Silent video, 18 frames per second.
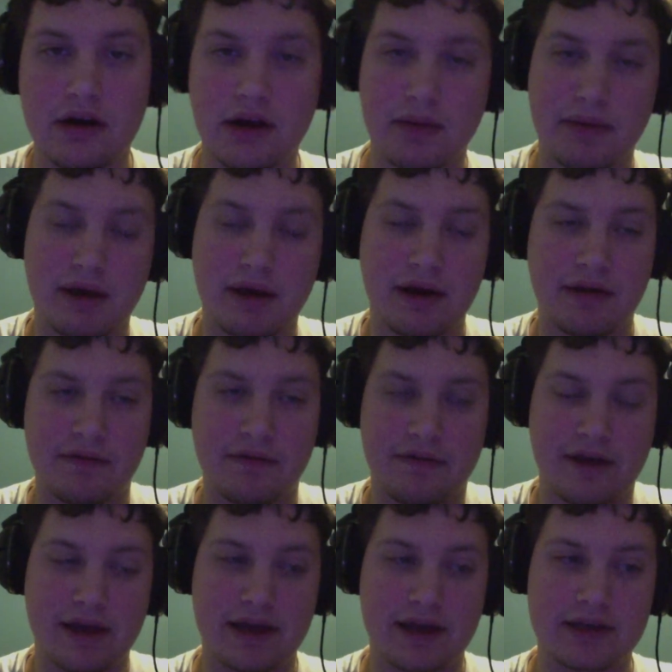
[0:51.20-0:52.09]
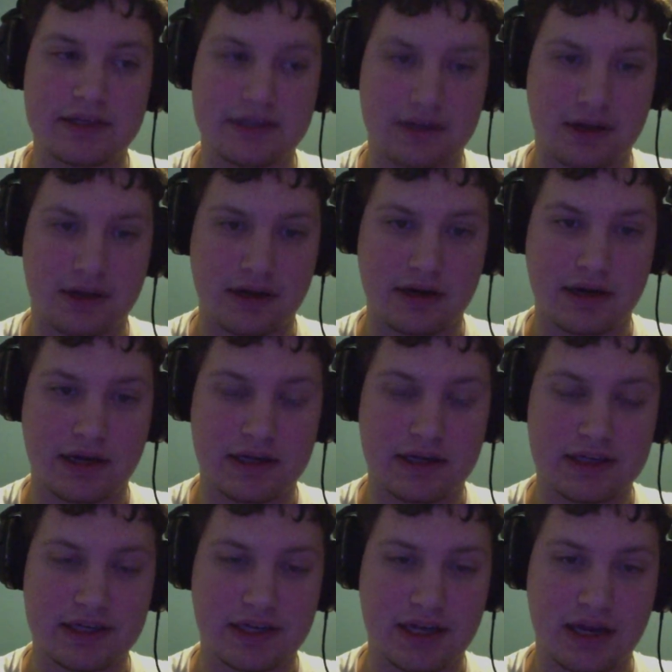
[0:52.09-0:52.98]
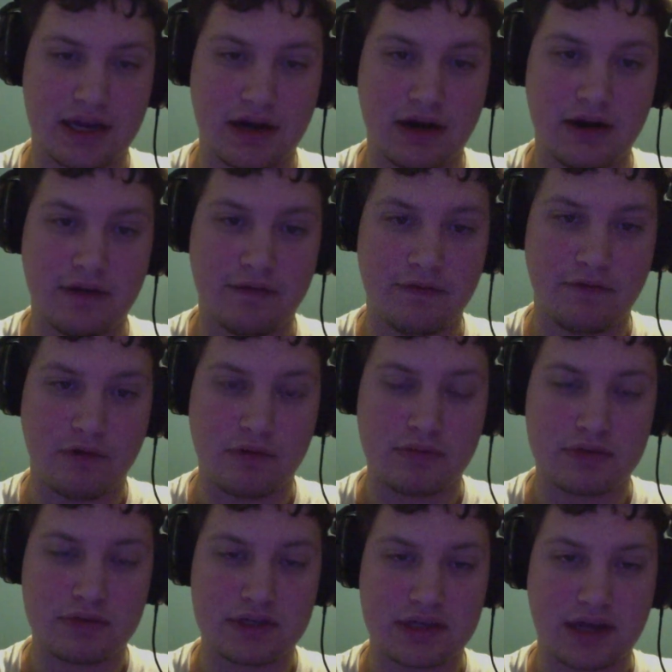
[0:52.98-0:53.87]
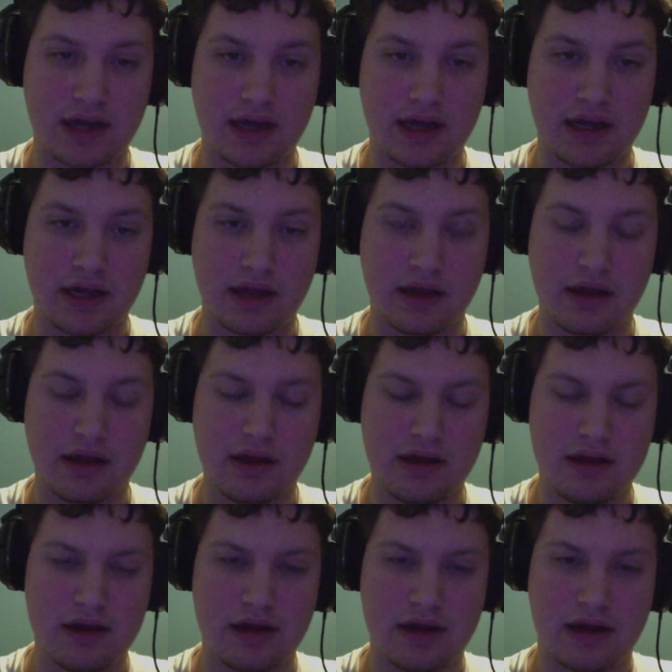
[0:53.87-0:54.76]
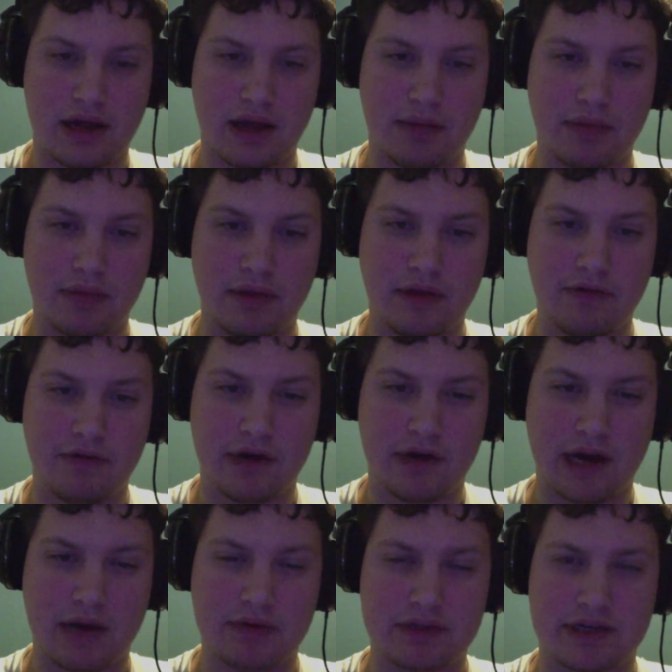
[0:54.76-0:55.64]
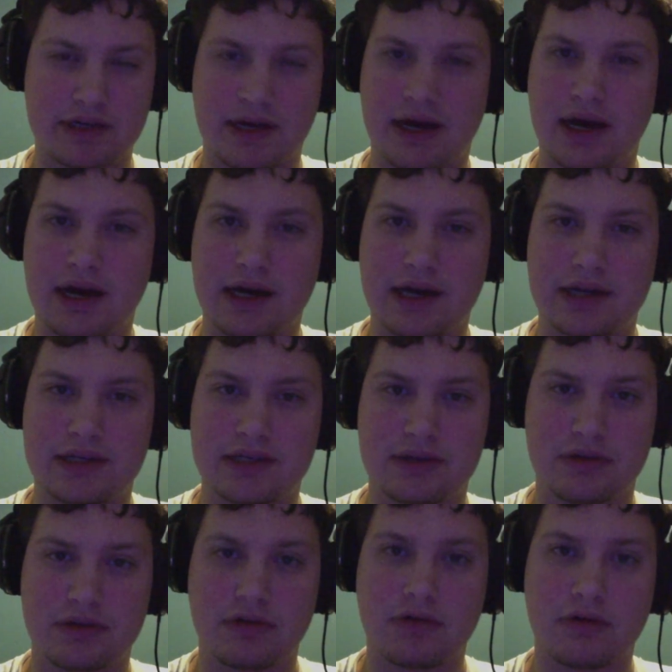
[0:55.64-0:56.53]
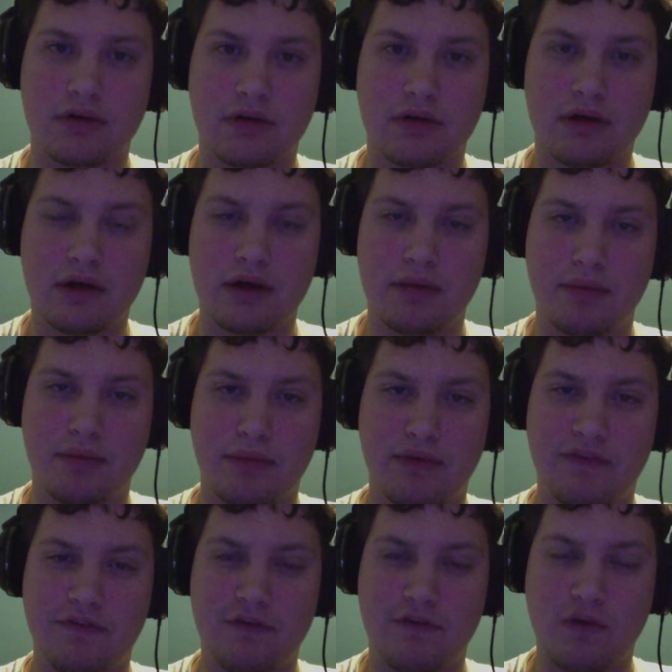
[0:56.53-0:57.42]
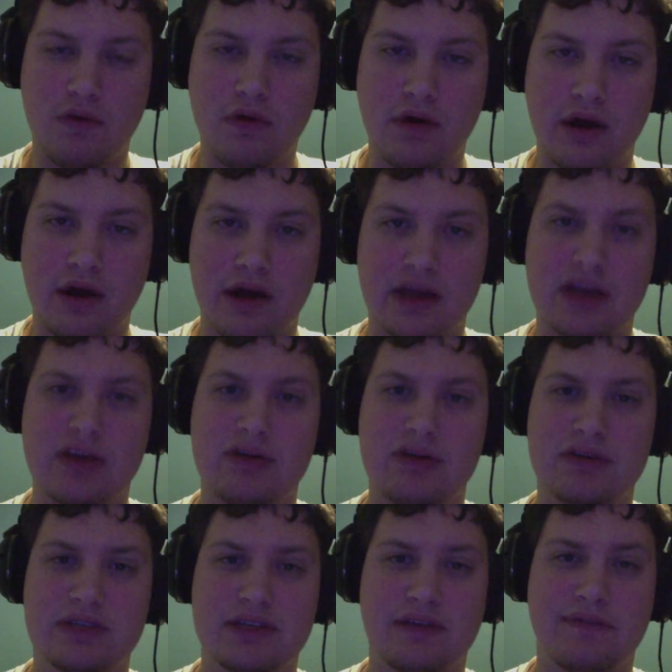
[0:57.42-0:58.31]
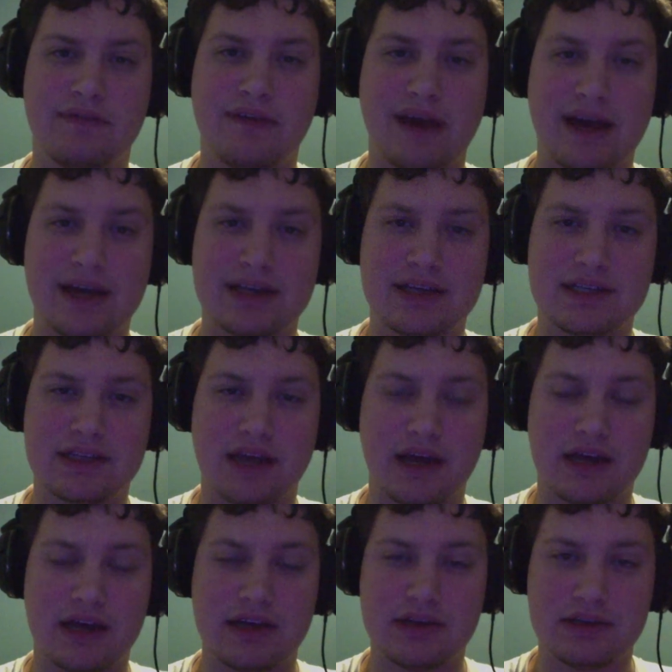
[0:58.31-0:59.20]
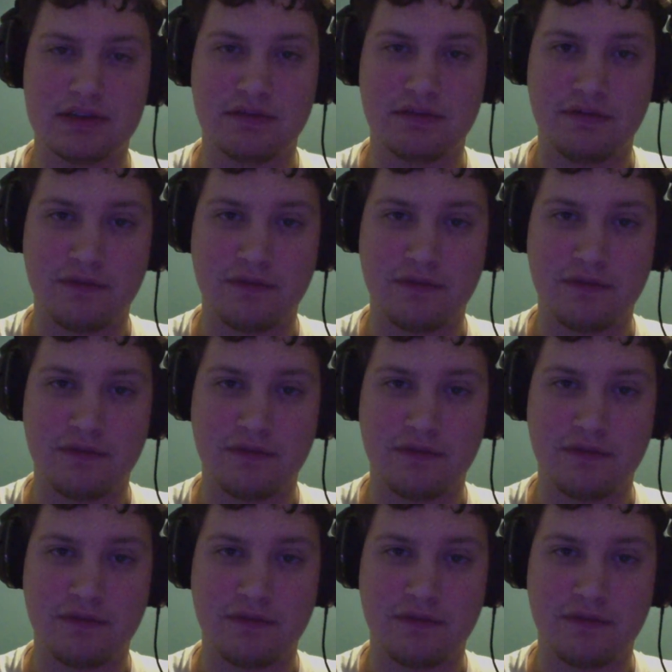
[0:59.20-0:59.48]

about Avast on a security forum site, I believe when I was in high school. Before I used Avast, I used